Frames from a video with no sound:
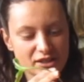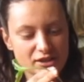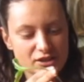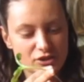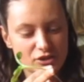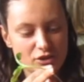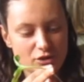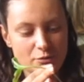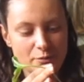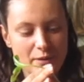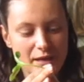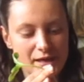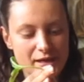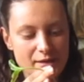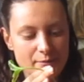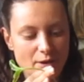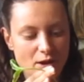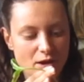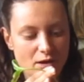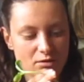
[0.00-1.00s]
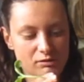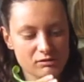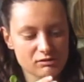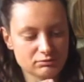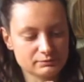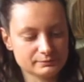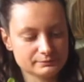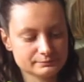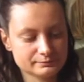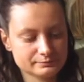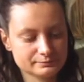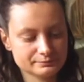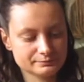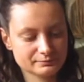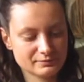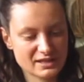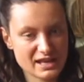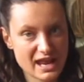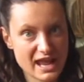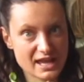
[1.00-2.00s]
you don't make him all
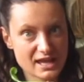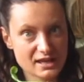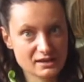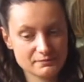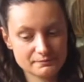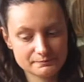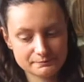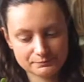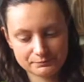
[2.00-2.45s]
naked.